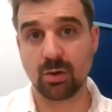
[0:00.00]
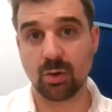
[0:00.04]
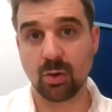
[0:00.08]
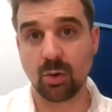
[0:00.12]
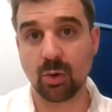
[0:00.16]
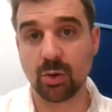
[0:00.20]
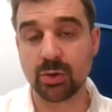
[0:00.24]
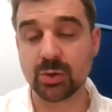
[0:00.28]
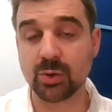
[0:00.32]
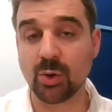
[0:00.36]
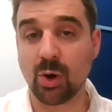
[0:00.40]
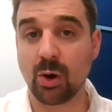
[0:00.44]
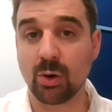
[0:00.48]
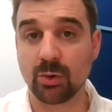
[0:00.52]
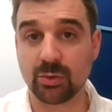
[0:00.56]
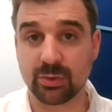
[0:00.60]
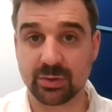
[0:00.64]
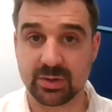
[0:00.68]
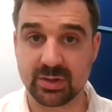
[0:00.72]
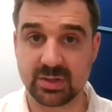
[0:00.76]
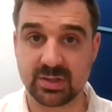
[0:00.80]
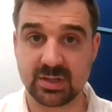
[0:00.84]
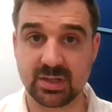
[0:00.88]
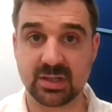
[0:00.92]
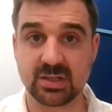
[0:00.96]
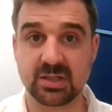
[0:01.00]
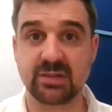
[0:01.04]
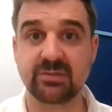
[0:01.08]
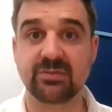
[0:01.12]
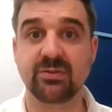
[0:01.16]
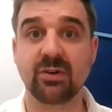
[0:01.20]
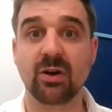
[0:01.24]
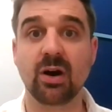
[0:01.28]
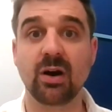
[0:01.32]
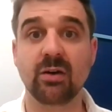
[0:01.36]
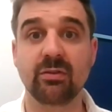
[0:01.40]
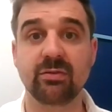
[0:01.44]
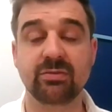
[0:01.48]
or you're older than
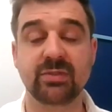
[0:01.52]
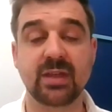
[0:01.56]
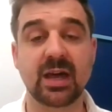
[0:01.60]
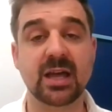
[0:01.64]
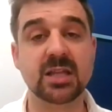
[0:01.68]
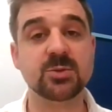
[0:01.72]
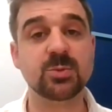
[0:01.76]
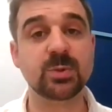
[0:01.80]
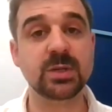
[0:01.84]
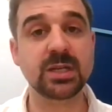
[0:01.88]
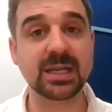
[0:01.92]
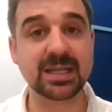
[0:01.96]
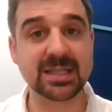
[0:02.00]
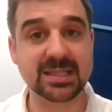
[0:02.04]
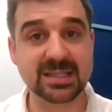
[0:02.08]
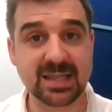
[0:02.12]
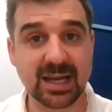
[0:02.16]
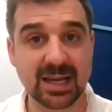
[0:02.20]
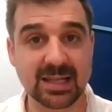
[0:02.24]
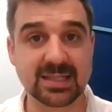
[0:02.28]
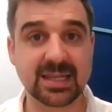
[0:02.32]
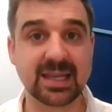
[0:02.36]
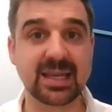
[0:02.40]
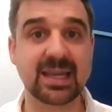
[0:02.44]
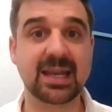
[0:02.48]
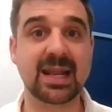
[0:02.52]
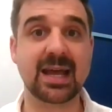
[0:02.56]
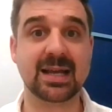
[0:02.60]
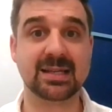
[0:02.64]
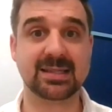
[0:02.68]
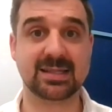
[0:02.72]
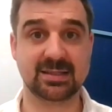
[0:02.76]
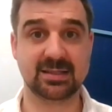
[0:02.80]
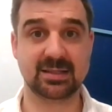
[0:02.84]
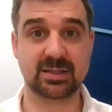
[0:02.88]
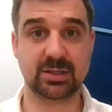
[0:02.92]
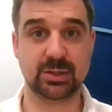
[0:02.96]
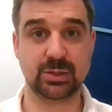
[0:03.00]
65. That's when you can start to get
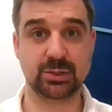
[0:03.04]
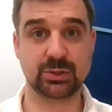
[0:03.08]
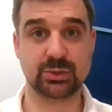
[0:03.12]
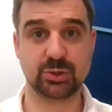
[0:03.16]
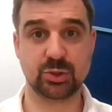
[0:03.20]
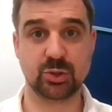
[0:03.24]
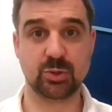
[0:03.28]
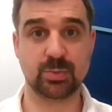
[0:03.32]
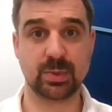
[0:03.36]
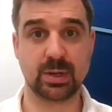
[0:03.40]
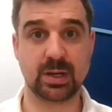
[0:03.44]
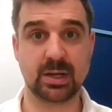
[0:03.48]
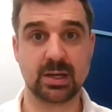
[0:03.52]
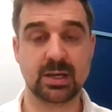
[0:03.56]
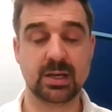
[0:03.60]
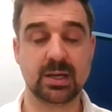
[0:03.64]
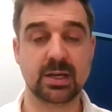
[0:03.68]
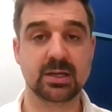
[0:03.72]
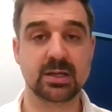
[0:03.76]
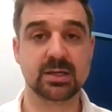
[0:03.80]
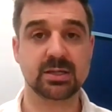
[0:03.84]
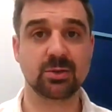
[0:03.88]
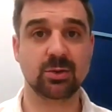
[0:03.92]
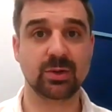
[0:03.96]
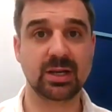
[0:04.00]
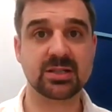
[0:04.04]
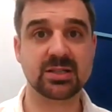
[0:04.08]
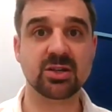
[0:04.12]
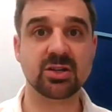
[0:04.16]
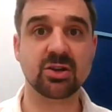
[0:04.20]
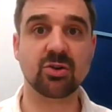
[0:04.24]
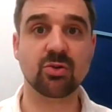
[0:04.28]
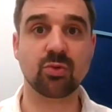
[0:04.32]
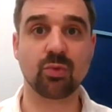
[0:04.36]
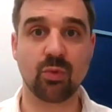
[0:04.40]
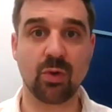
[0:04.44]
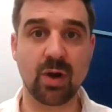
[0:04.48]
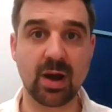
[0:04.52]
access to your super. So it is a
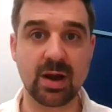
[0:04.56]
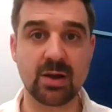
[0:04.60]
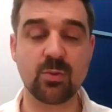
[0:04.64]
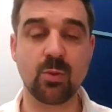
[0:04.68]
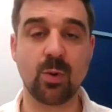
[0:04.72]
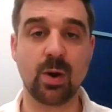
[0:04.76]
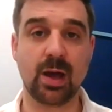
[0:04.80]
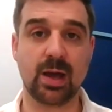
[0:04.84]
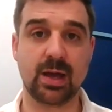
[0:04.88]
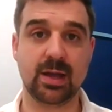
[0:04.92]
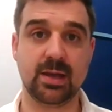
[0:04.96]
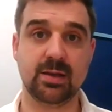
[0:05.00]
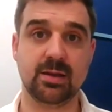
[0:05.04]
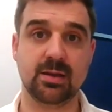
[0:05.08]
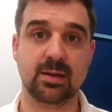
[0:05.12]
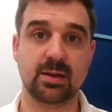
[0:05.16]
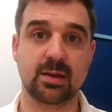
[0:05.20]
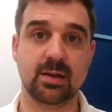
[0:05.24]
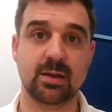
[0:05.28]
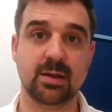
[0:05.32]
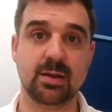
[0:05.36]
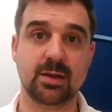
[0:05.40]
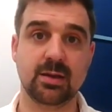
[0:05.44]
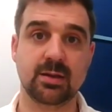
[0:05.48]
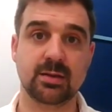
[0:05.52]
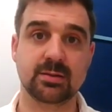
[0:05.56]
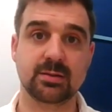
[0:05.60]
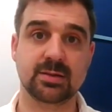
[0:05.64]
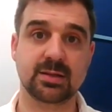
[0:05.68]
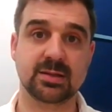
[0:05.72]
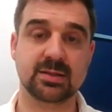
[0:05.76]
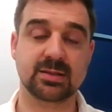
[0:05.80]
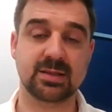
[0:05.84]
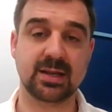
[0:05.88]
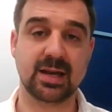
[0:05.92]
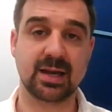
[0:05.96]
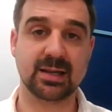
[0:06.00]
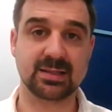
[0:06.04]
great way to
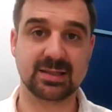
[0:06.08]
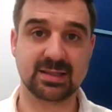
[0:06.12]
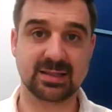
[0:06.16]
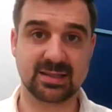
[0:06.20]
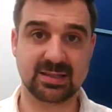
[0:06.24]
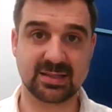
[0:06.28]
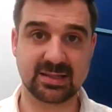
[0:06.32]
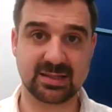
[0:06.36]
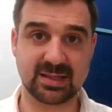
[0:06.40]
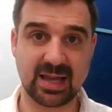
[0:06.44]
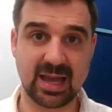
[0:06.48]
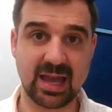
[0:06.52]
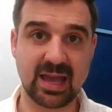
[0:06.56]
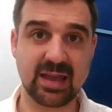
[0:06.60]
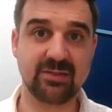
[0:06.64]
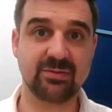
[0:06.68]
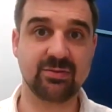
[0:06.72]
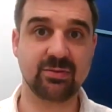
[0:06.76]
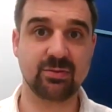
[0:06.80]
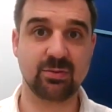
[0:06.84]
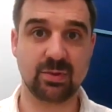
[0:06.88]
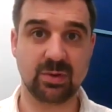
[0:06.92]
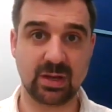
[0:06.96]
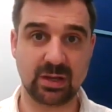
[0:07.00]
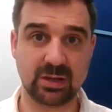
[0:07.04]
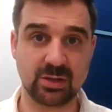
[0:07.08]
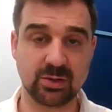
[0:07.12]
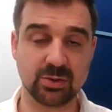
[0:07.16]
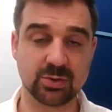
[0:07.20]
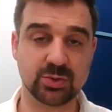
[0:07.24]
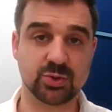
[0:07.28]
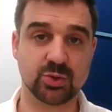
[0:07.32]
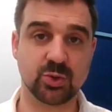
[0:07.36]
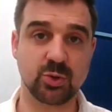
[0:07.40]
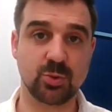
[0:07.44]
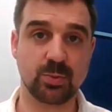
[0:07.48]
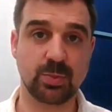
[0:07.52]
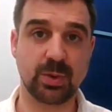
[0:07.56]
start to save in your
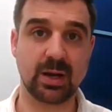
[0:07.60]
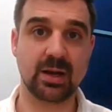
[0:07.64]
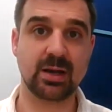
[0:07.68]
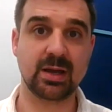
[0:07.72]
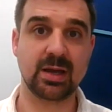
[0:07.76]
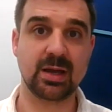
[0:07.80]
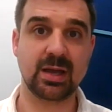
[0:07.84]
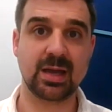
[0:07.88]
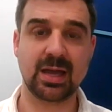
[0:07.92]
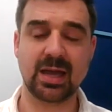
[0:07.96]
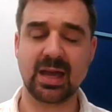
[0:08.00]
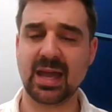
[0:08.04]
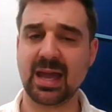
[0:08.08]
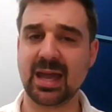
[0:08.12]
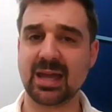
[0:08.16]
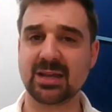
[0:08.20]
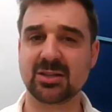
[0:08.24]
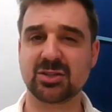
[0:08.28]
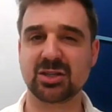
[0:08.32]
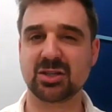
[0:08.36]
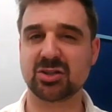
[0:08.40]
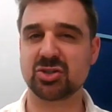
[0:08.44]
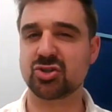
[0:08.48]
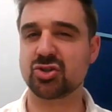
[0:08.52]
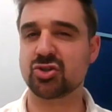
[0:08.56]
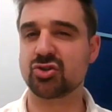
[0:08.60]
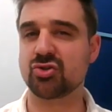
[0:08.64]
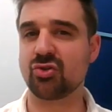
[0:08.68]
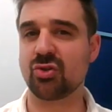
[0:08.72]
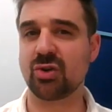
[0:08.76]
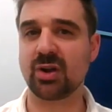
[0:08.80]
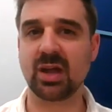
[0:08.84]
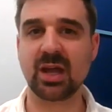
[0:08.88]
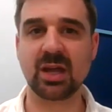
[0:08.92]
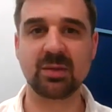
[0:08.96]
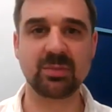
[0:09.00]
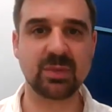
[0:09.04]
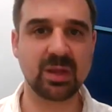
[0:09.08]
super. It's
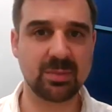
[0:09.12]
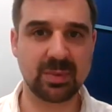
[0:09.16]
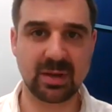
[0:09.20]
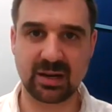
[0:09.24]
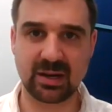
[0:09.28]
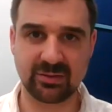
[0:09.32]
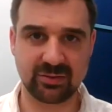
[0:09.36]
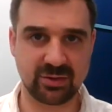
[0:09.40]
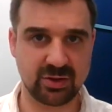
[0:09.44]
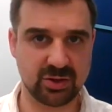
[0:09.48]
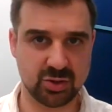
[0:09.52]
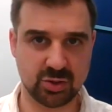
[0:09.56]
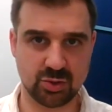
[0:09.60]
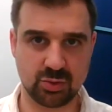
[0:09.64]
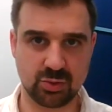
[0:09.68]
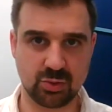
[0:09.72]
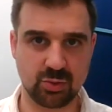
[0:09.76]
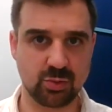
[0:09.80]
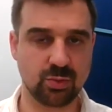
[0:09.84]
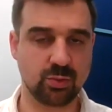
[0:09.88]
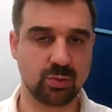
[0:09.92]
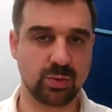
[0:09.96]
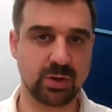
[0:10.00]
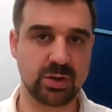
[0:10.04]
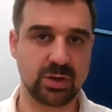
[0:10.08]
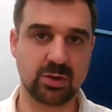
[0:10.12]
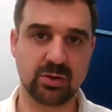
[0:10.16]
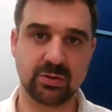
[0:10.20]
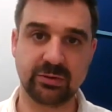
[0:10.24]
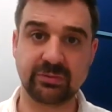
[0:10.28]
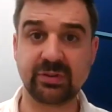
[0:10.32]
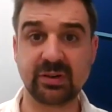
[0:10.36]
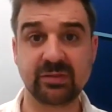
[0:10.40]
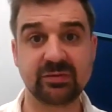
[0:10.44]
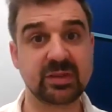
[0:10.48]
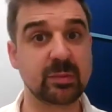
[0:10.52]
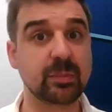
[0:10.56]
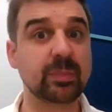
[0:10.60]
extremely beneficial when you're
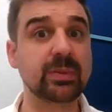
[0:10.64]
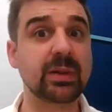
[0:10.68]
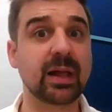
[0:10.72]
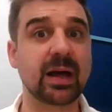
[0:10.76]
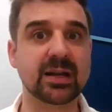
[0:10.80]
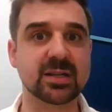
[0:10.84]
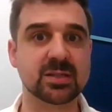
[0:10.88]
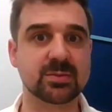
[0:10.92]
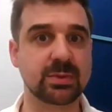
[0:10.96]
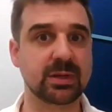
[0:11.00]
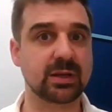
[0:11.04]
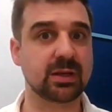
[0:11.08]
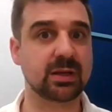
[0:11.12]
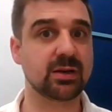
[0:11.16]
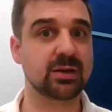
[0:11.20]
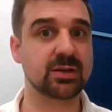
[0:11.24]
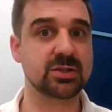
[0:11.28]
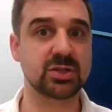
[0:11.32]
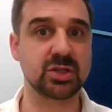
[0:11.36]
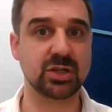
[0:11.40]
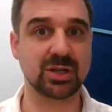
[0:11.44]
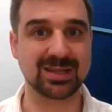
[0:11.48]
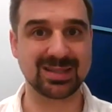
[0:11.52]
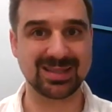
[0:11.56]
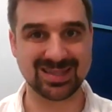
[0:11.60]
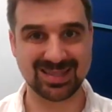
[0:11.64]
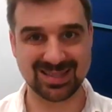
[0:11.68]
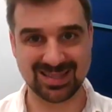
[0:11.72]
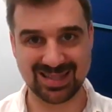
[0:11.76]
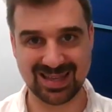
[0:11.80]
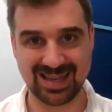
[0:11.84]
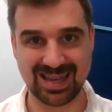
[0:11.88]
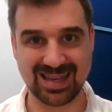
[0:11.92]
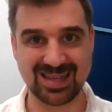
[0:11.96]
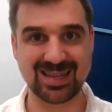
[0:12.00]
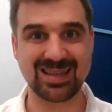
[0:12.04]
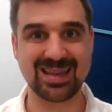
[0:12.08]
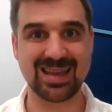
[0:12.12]
50 plus because you can
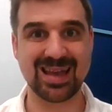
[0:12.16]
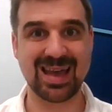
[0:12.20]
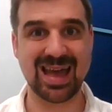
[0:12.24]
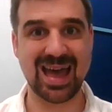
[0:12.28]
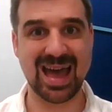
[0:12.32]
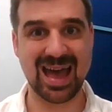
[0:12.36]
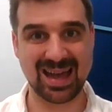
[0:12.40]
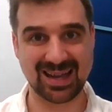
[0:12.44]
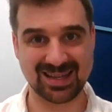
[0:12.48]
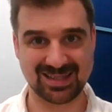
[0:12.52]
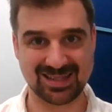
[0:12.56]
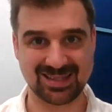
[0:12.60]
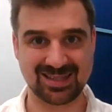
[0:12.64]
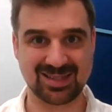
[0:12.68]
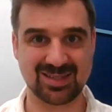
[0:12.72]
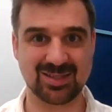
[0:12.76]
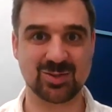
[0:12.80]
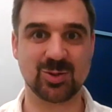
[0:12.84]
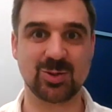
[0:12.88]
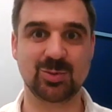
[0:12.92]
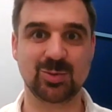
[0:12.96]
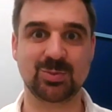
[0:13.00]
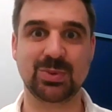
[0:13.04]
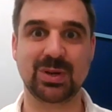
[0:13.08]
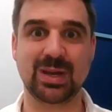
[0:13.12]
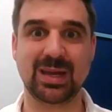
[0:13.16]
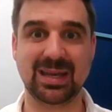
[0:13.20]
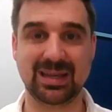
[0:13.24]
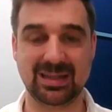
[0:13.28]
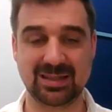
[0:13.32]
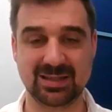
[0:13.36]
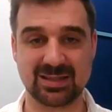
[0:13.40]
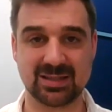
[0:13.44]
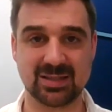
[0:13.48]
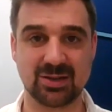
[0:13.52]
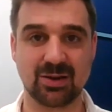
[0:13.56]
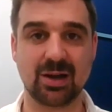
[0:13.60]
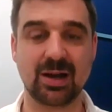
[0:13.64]
see access to super in
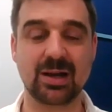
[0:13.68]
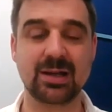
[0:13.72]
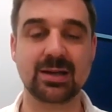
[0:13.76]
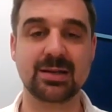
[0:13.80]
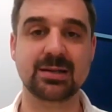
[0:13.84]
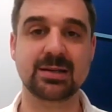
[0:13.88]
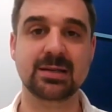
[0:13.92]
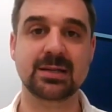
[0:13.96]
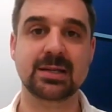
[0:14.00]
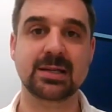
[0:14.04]
sight.